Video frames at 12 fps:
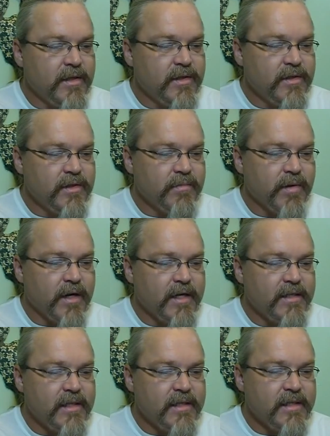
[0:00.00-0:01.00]
too
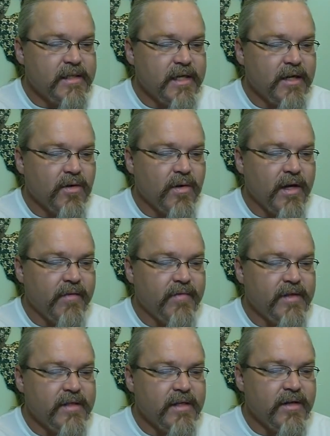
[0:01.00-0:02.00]
surprised that the sinkhole had
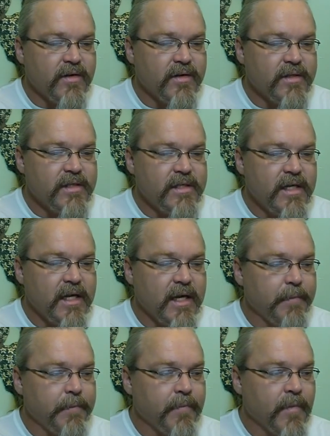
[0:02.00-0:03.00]
visited her city.
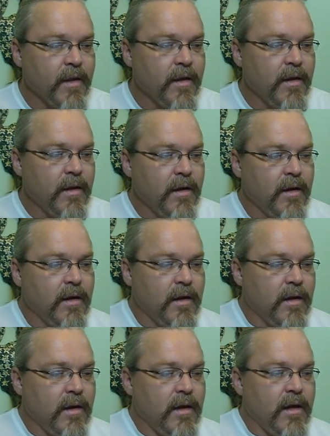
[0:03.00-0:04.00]

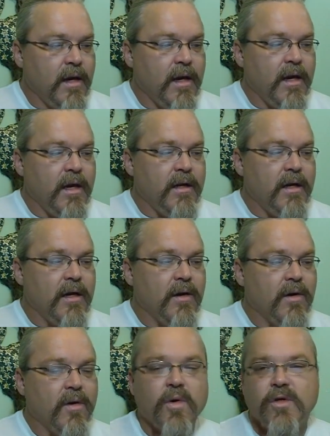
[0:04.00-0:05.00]
And uh,
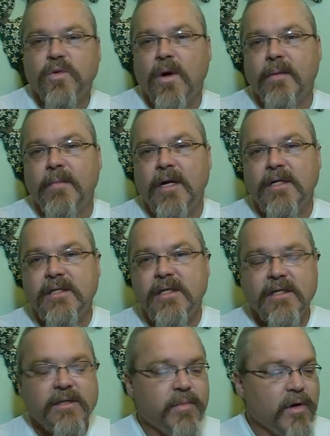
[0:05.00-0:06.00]
of course, Guatemala
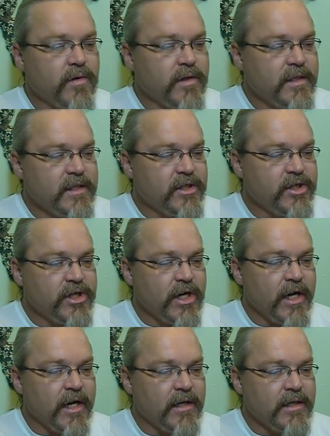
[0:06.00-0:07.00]
City's prone to these
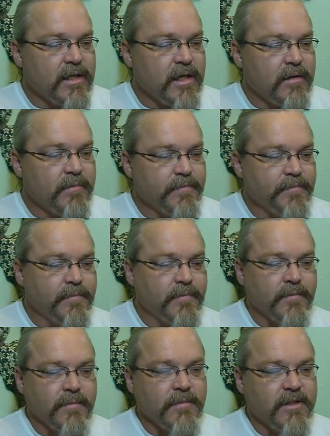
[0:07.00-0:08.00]
giant um,
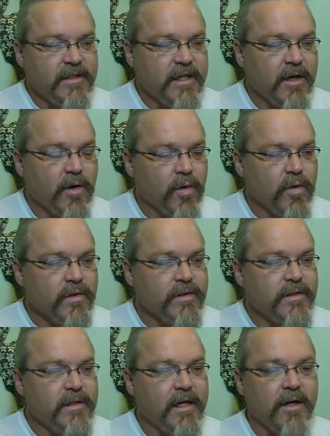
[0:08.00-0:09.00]

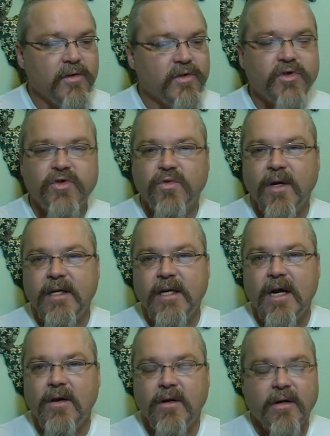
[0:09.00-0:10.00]
sinkholes that go straight
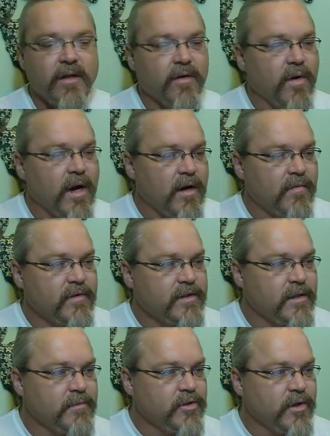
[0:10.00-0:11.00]
down into the ground for
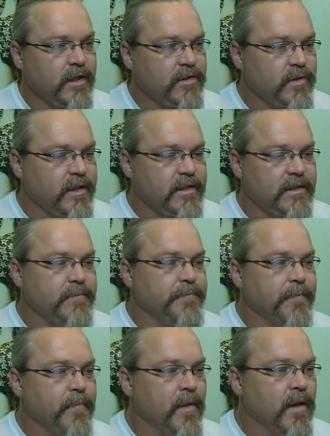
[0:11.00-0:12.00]
some strange reason.
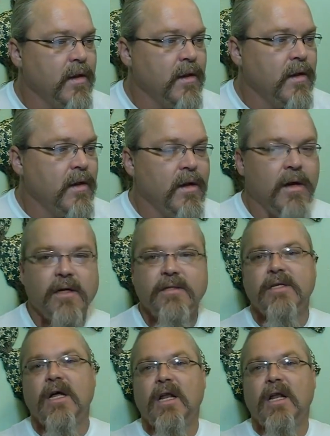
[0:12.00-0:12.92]
It's not